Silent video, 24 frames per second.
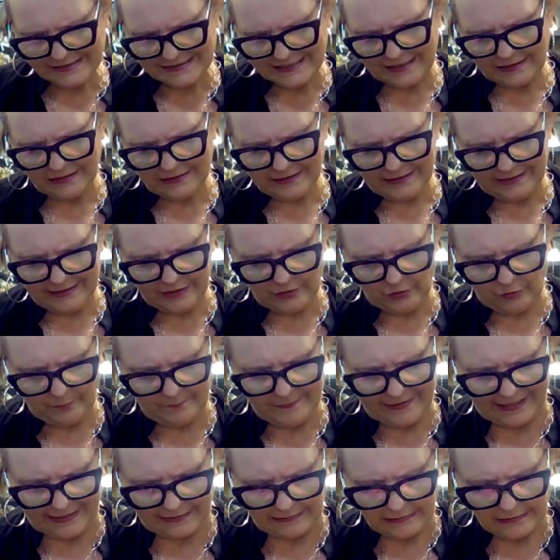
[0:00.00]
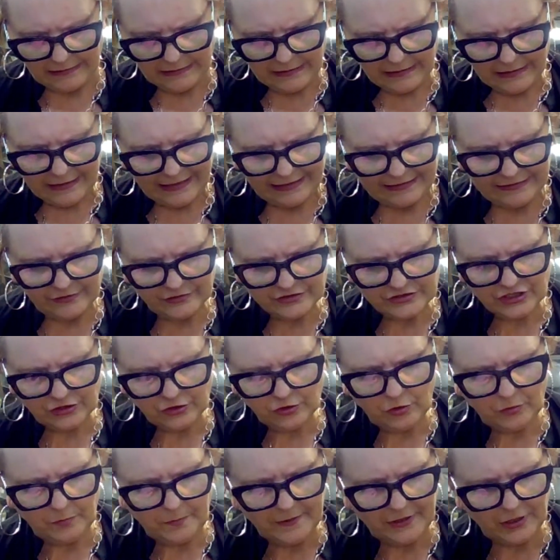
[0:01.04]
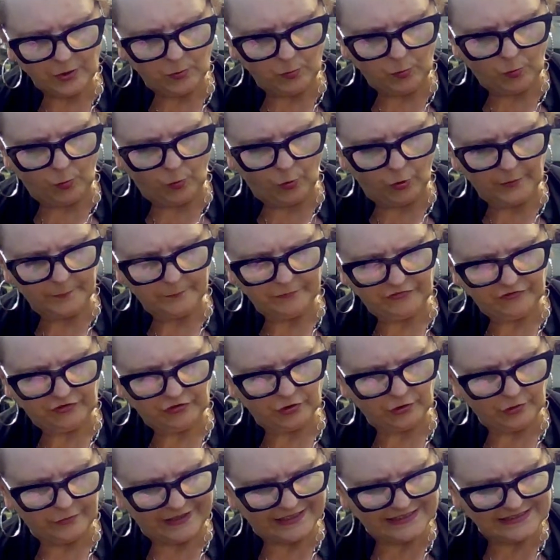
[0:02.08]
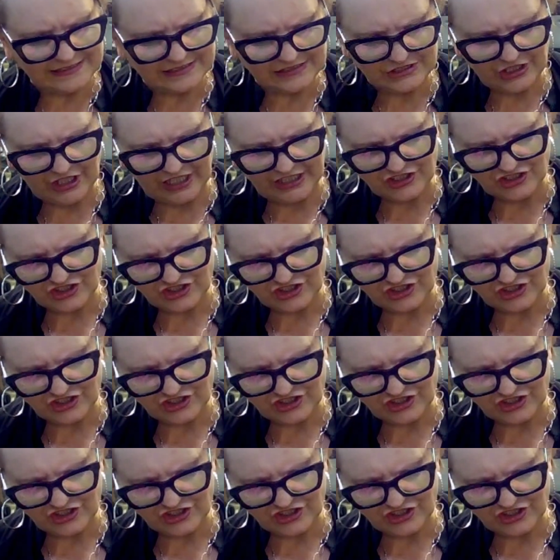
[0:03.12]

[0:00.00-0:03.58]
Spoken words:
is a little bit. And there's a little bit of warmth too. It's